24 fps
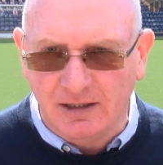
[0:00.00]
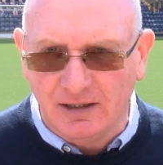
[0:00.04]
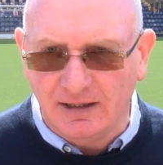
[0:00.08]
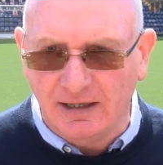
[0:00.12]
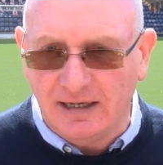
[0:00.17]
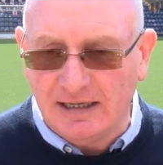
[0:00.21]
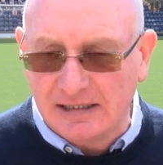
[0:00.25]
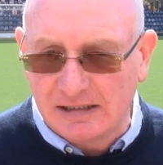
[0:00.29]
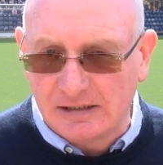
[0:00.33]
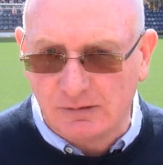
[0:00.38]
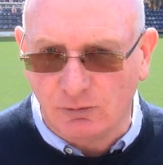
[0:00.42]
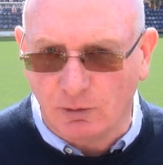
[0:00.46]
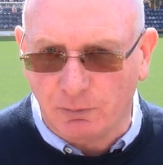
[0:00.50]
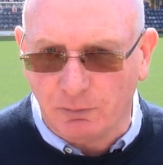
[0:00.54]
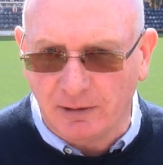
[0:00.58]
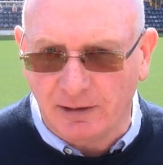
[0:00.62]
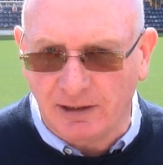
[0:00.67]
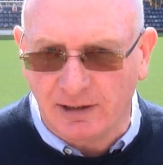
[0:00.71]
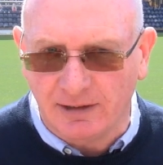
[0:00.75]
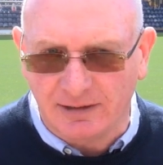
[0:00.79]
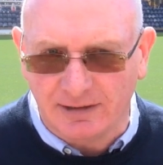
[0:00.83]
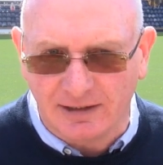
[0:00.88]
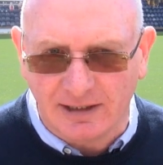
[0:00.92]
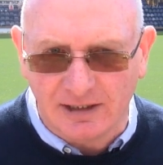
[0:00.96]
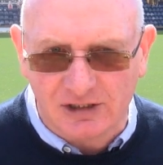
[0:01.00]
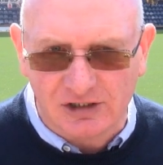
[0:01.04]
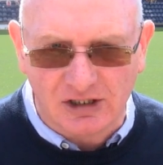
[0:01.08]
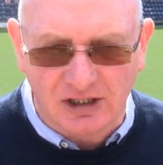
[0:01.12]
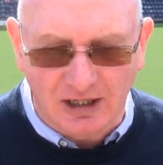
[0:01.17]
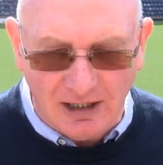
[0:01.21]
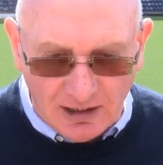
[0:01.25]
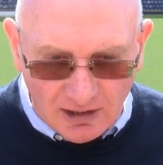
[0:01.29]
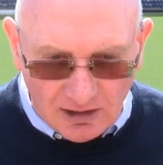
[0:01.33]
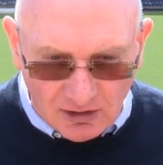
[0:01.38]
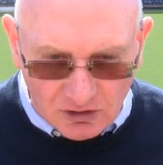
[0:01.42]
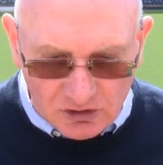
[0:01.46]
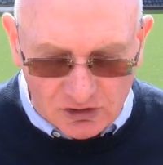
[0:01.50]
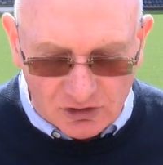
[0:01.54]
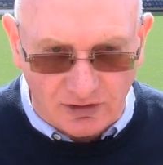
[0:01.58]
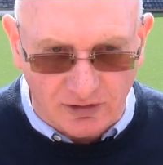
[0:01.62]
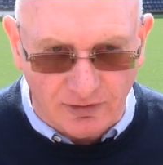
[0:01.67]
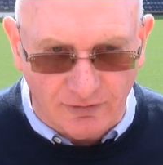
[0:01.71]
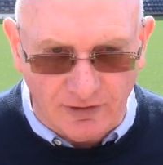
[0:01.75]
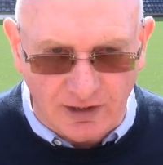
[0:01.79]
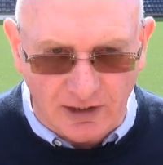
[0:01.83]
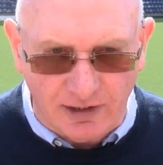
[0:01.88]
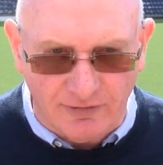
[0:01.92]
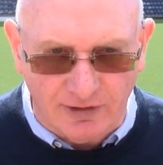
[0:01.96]
Yes, we're playing against Hearts, they're
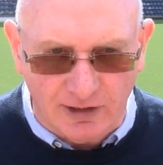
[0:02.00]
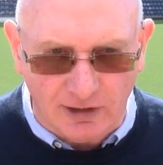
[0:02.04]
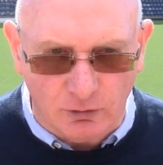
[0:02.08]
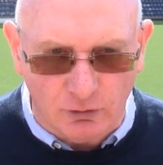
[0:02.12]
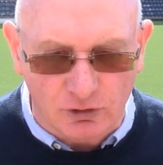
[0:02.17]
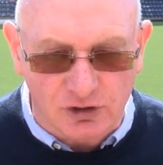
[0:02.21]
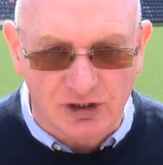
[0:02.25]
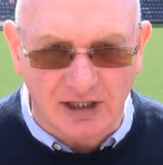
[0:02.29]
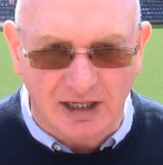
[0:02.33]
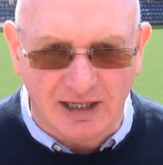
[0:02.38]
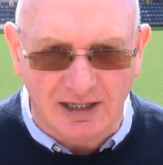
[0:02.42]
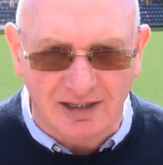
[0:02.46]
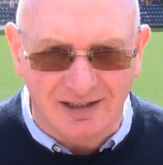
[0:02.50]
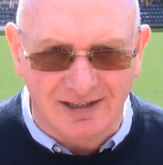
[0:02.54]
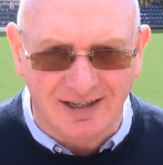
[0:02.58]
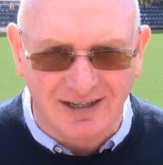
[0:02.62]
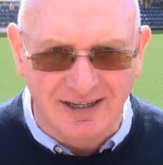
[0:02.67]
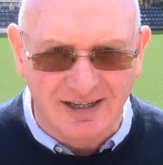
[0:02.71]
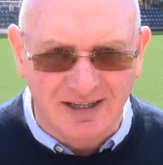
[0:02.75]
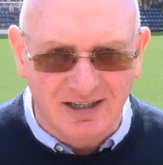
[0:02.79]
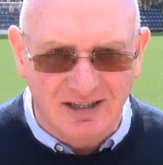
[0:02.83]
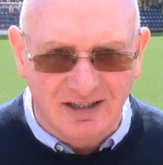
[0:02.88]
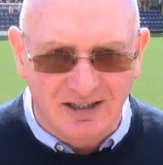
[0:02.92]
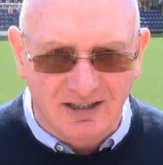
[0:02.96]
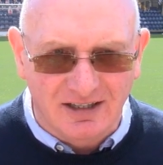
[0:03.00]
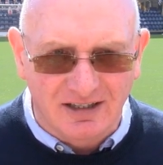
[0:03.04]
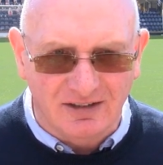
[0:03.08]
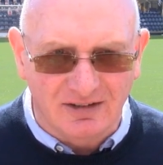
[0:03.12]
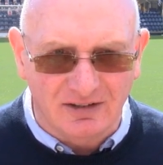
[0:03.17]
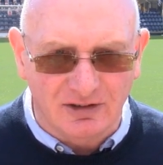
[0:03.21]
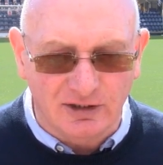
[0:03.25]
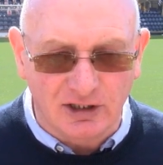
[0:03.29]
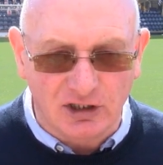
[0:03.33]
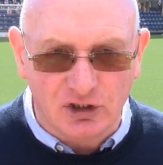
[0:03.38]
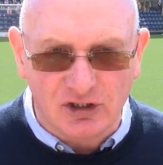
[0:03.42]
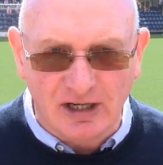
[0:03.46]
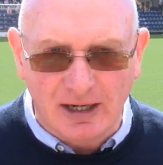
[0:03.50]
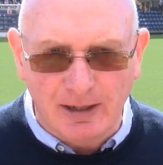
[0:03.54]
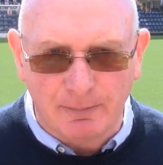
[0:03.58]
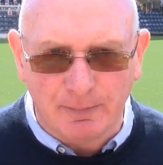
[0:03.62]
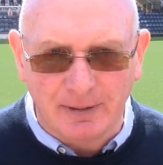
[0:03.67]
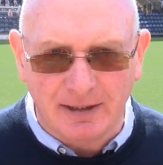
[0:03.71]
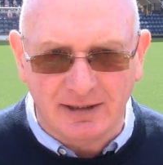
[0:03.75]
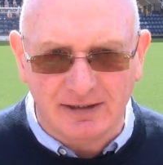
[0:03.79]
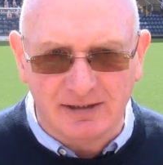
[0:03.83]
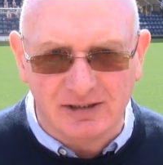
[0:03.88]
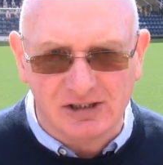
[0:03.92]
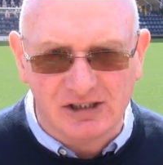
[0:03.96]
a very, very good side, league
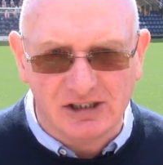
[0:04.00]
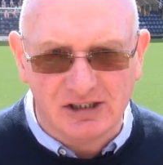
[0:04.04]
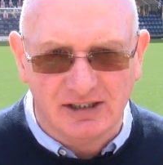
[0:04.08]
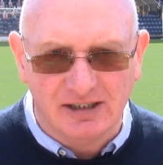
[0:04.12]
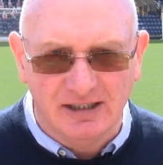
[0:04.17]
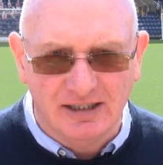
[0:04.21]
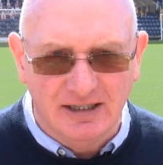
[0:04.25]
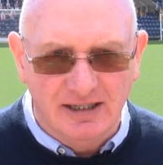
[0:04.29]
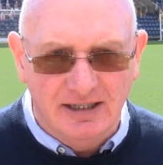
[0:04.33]
champions,